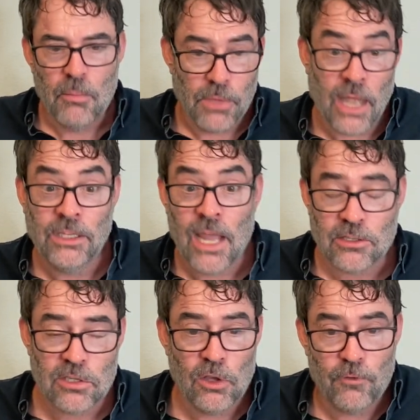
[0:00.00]
and yet
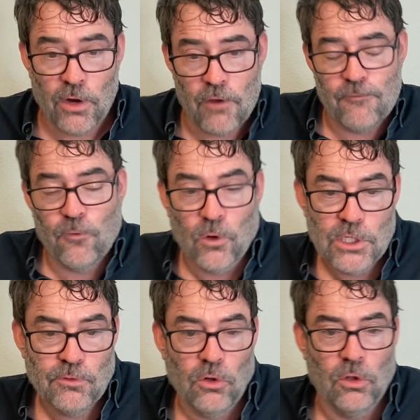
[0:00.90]
still very
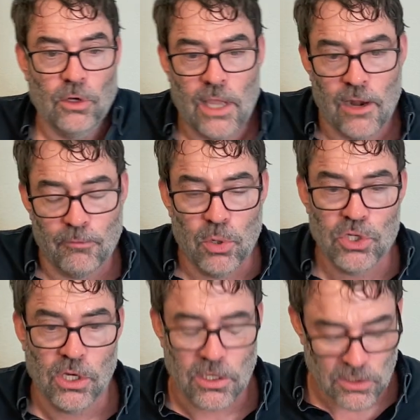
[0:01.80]
forceful and kind of
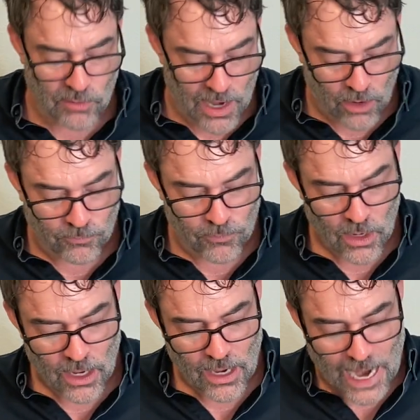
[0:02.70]
pushing us around
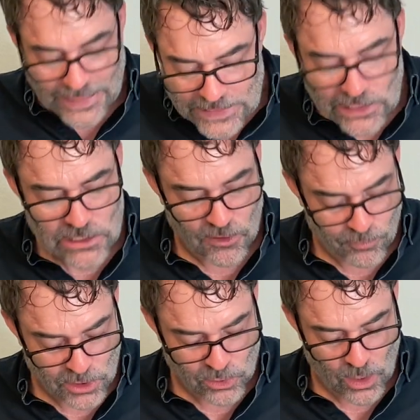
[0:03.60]
ideas of
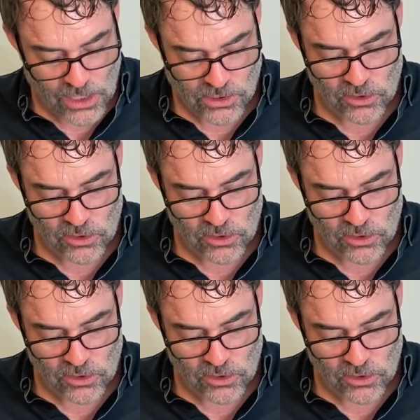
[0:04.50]
persuasion.